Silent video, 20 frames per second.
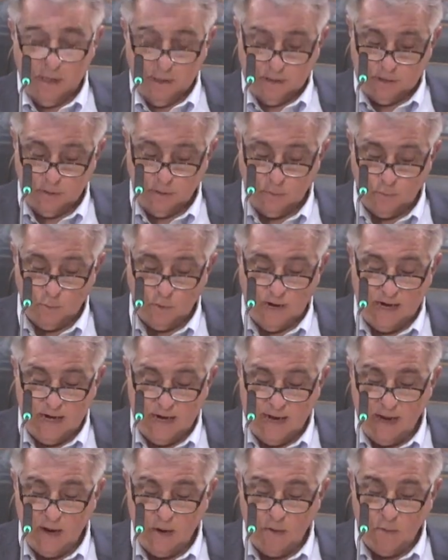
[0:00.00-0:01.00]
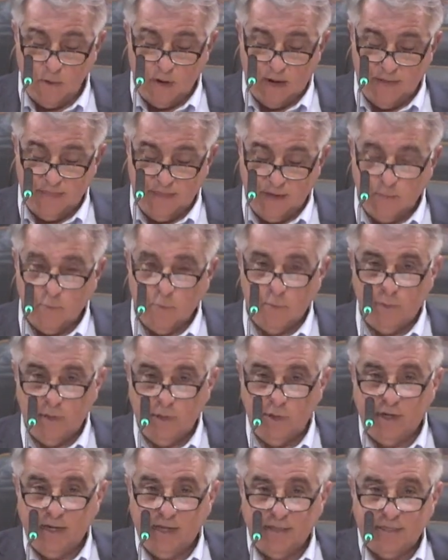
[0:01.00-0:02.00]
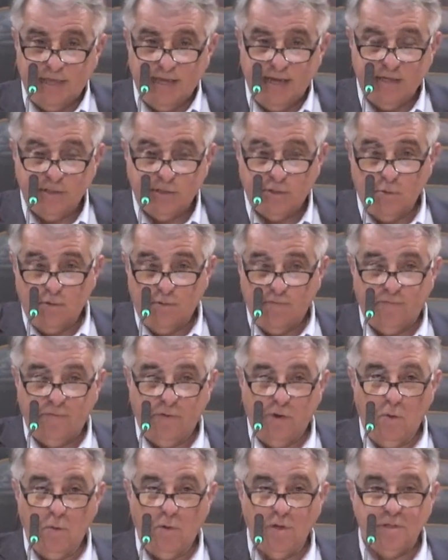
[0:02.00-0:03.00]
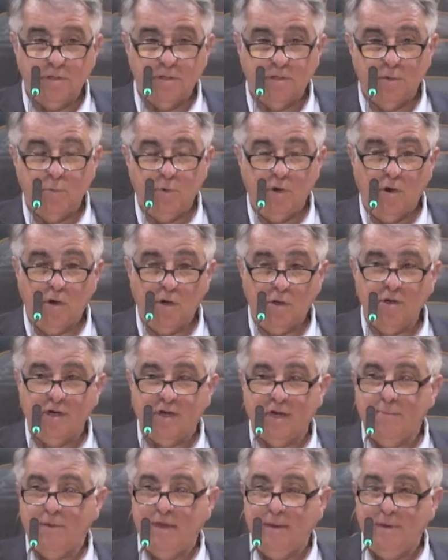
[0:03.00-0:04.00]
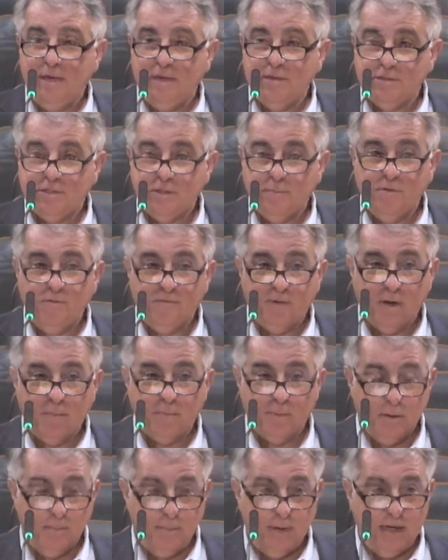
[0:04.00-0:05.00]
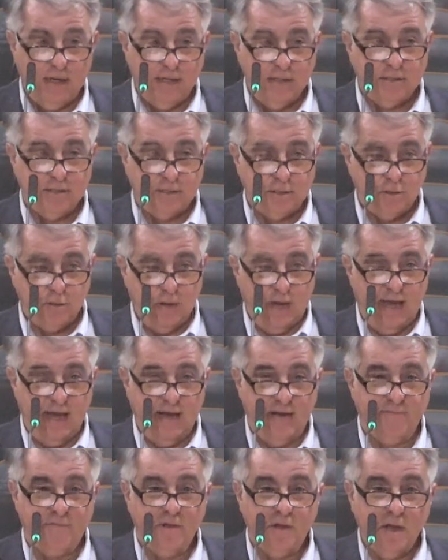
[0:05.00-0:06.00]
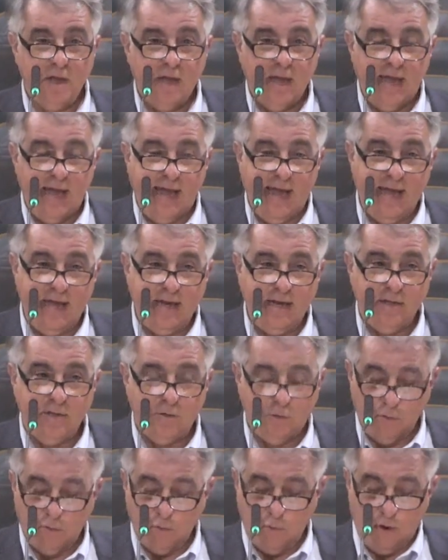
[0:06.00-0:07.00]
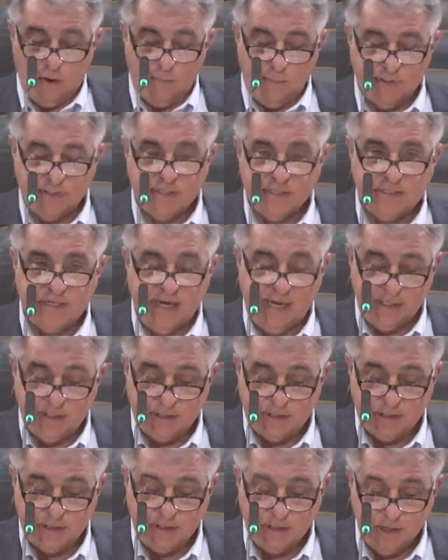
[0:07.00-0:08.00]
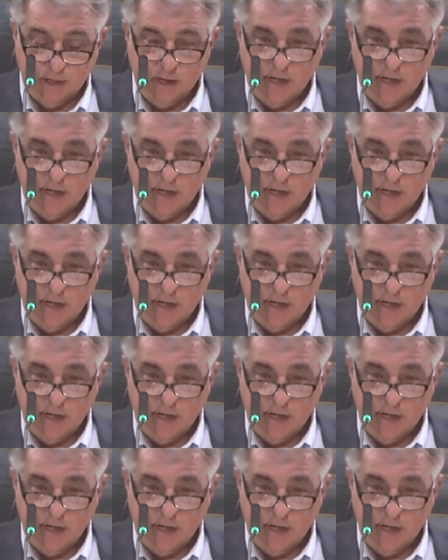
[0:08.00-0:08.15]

So right now, I think when we look at things going forward, we ought to look at maybe in some of our committees, you have adding local representation,